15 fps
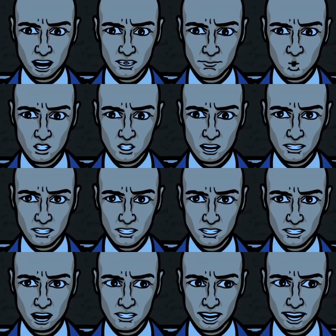just the
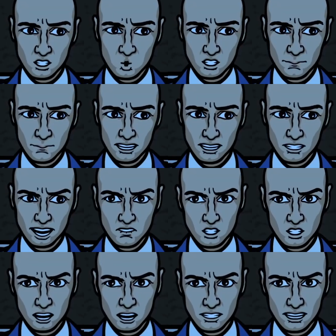mutant. I need you to bring
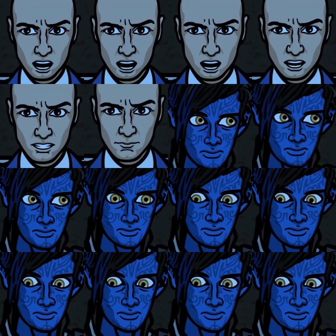everyone in here.